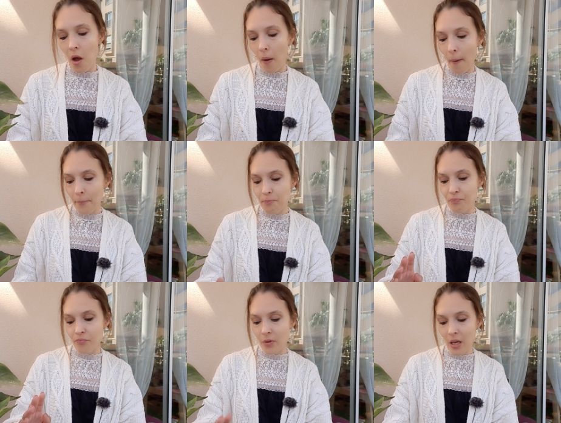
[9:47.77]

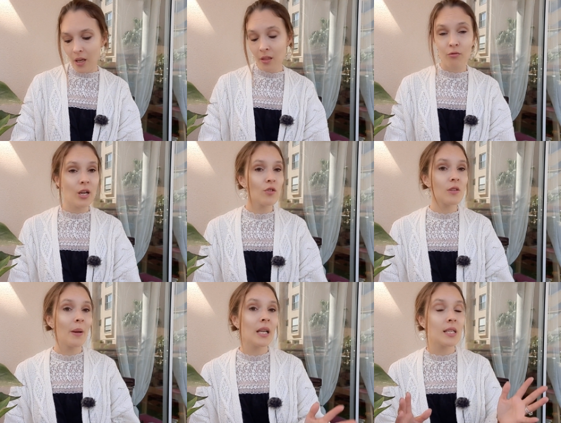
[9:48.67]
In the rest of
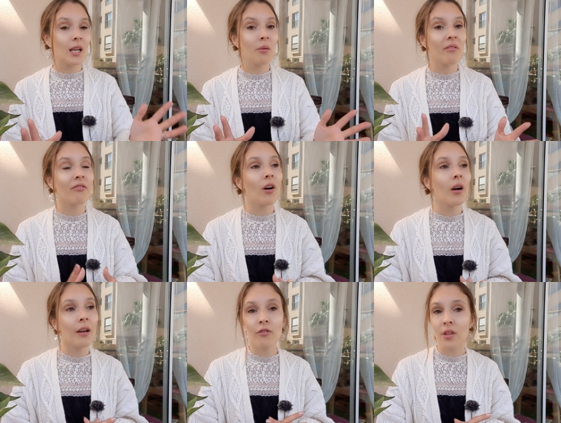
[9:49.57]
Spain, it's going to be
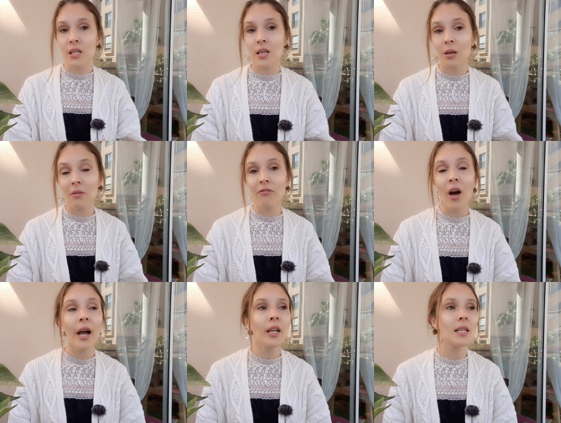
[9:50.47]
everything's going to be
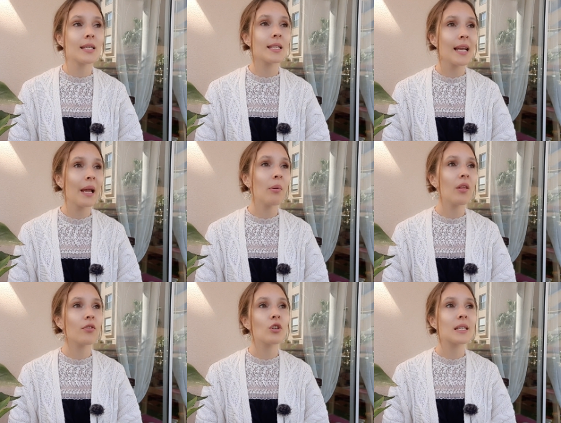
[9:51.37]
fine. It's stable.
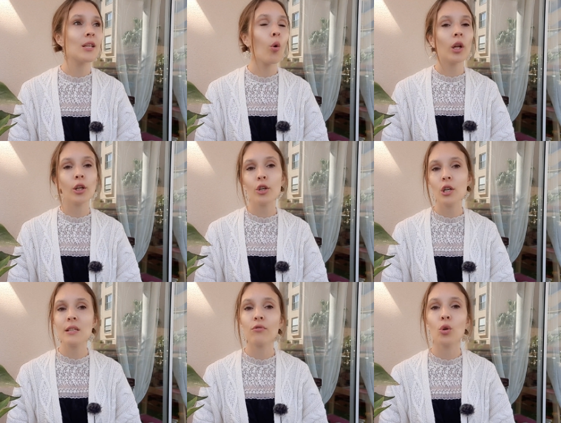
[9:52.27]
There is no
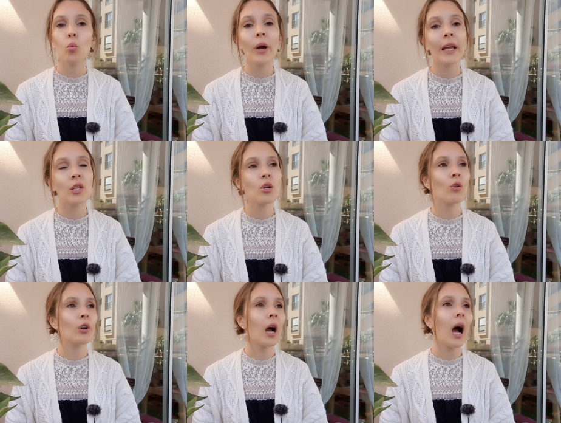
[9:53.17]
alerts for wind
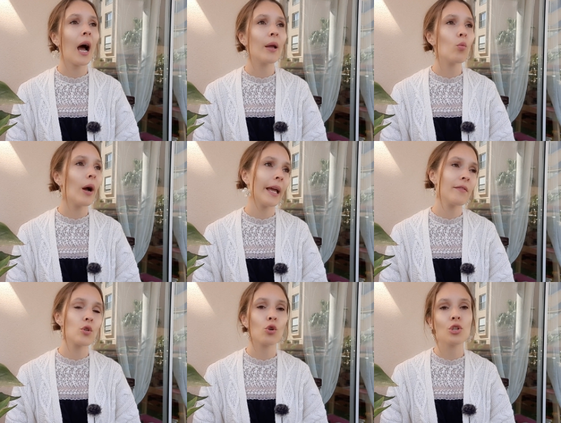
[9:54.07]
or high
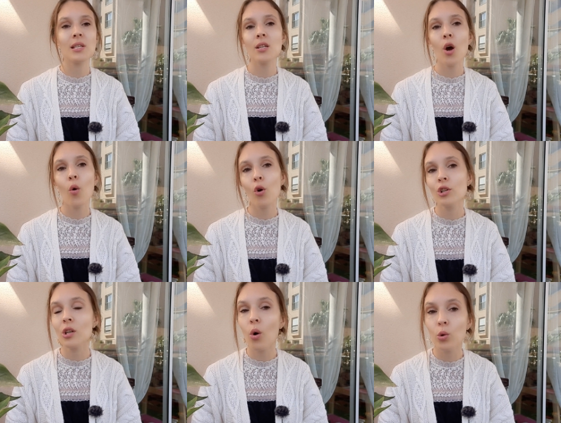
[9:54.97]
waves or snow or
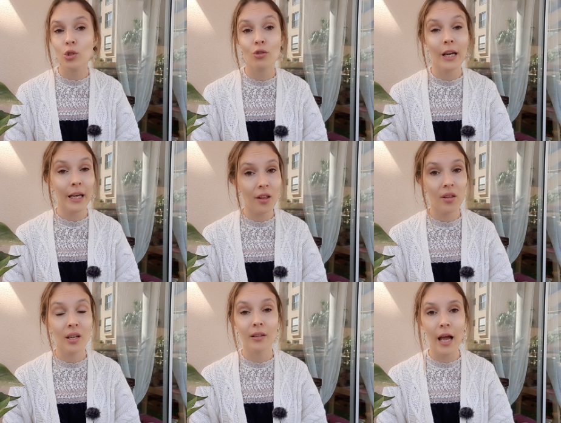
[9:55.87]
cold or
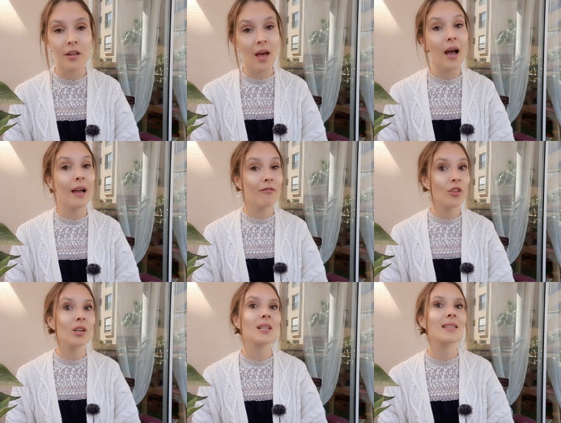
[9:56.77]
anything like that.
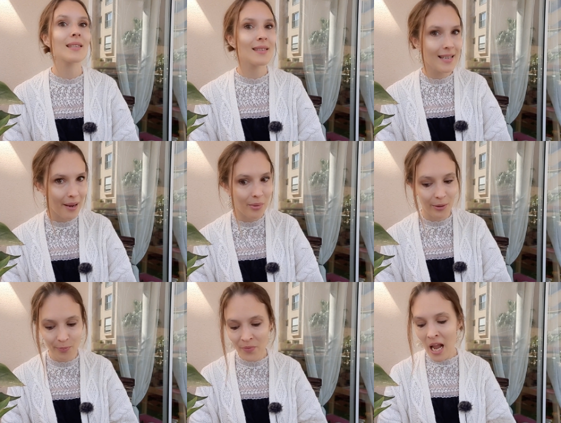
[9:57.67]
Everything's stable.
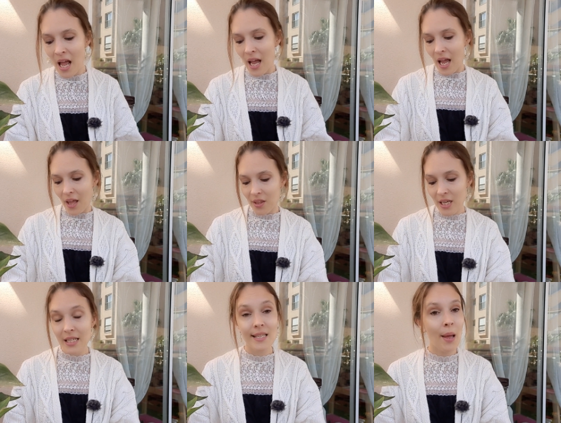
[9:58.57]

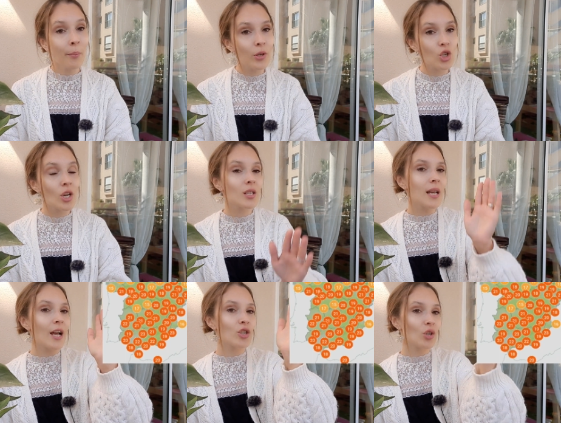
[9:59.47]
The temperatures,
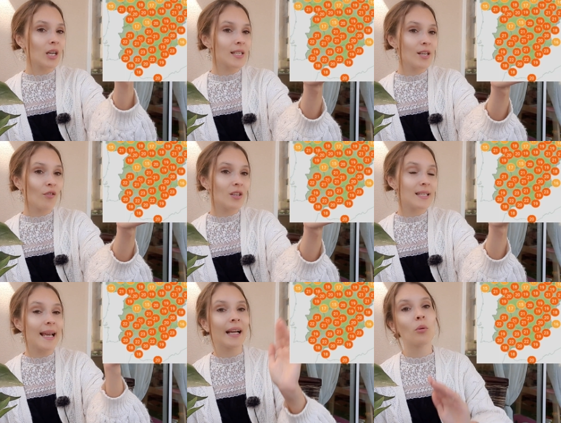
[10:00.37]
as you can see on the
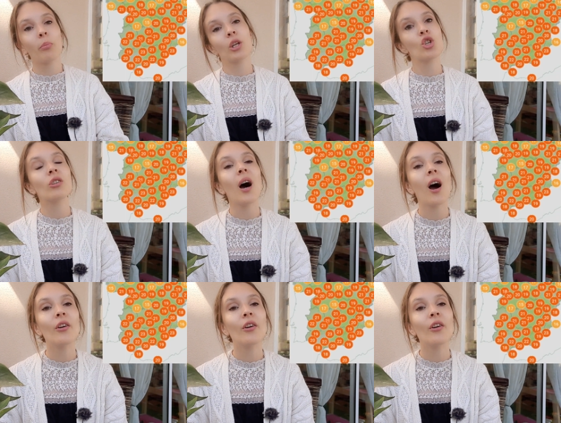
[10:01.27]
second picture, are